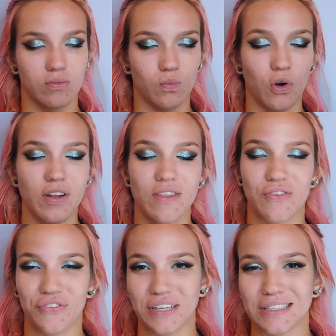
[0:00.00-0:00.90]
One of the
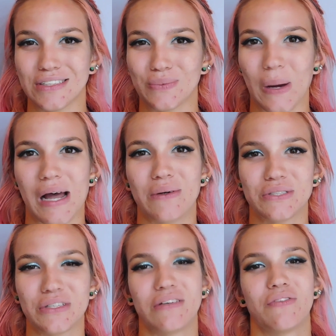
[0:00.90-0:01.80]
reasons why I
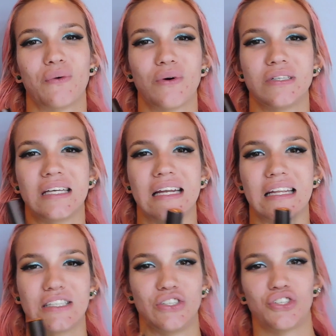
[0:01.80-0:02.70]
was looking forward to
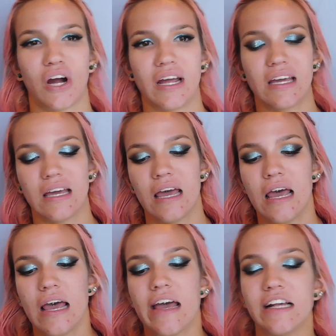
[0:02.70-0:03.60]
getting this and trying it
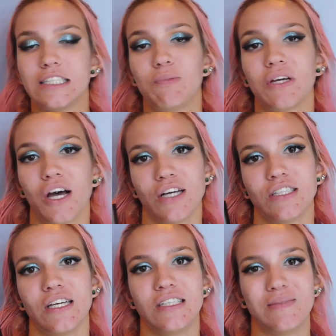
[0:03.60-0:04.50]
is
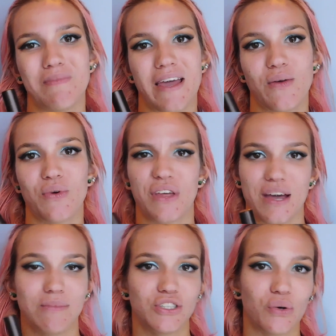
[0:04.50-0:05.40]
because it is made with
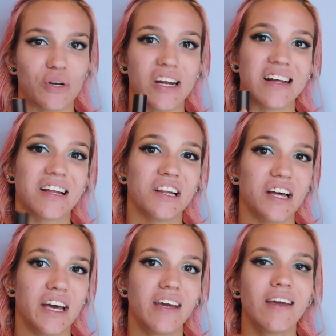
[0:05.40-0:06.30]
Amazonian
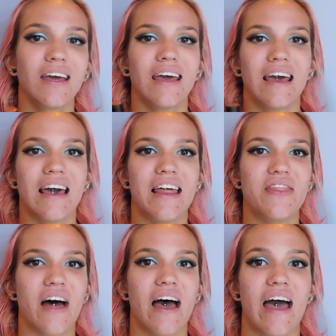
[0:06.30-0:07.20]
clay,
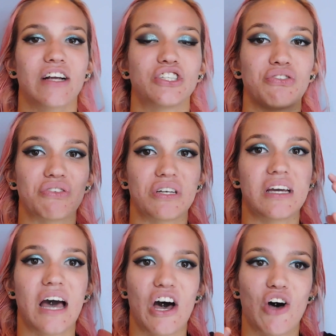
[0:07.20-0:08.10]
and that actually
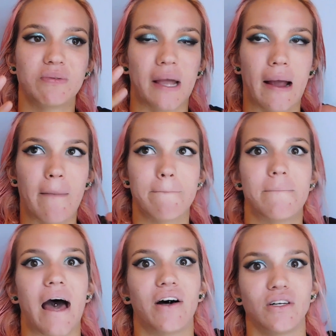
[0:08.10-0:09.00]
really helps like
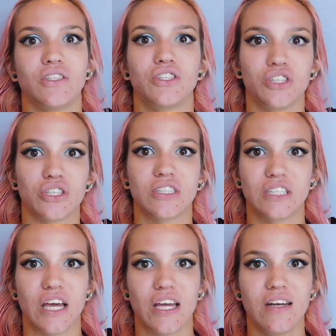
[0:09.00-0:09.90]
balance your
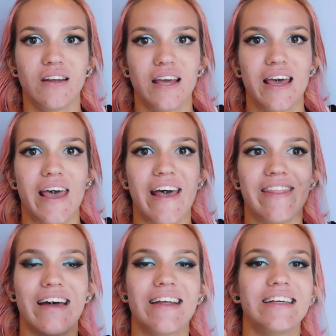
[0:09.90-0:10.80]
skin,
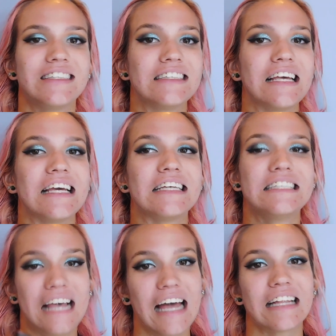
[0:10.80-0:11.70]
and that is
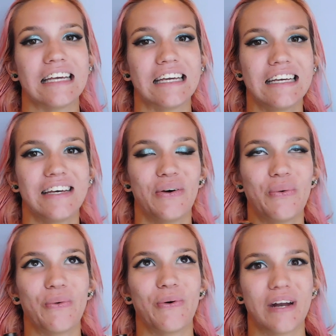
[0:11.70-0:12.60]
exactly
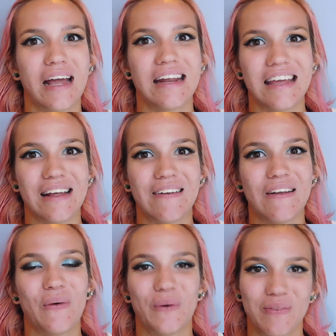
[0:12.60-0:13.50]
what I need
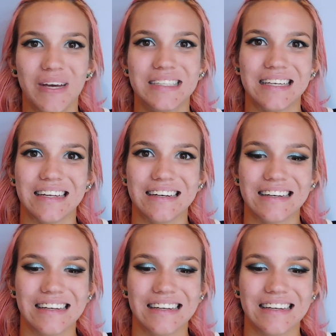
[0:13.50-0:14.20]
with my skin